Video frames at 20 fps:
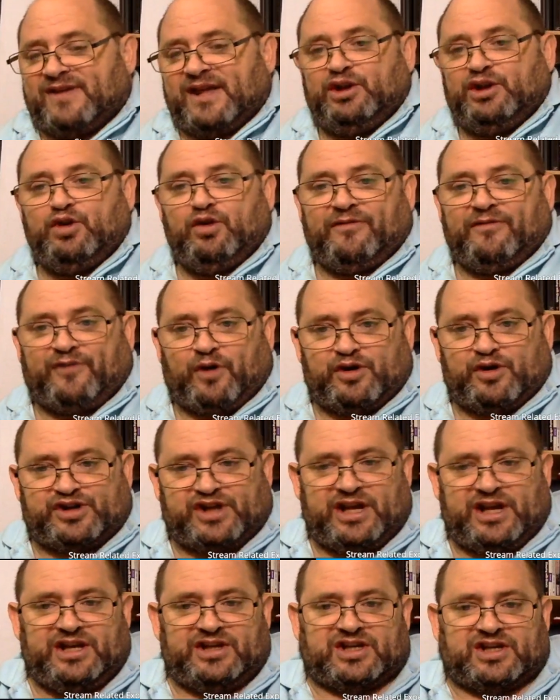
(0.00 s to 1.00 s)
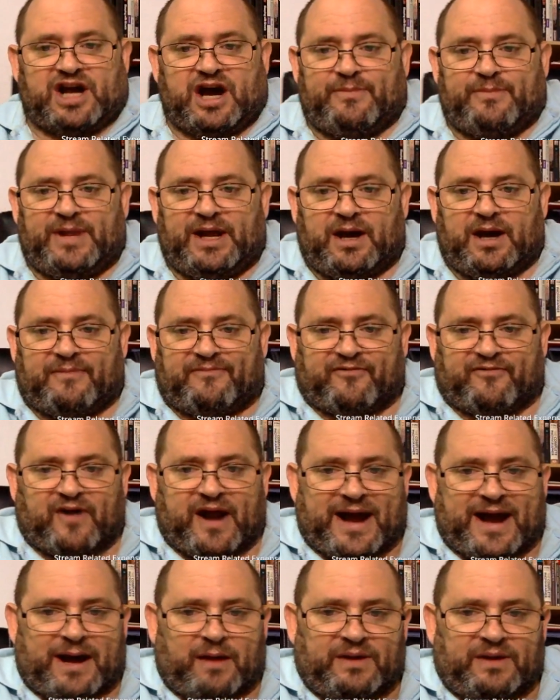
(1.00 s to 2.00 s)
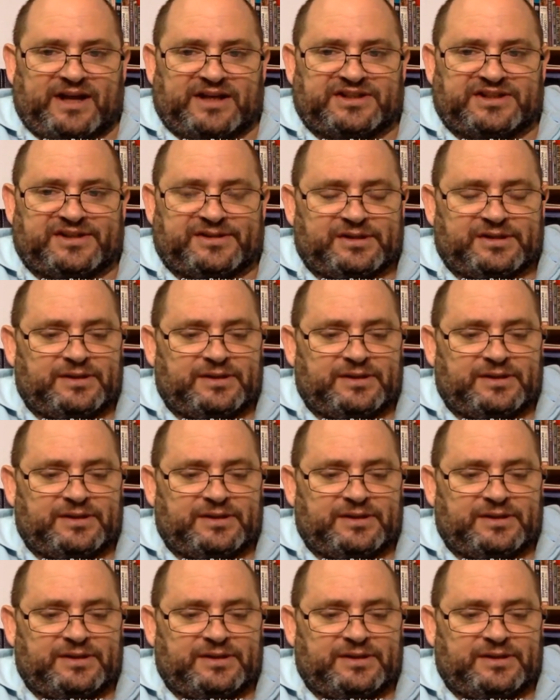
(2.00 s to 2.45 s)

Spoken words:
Then university is coming up for Alex.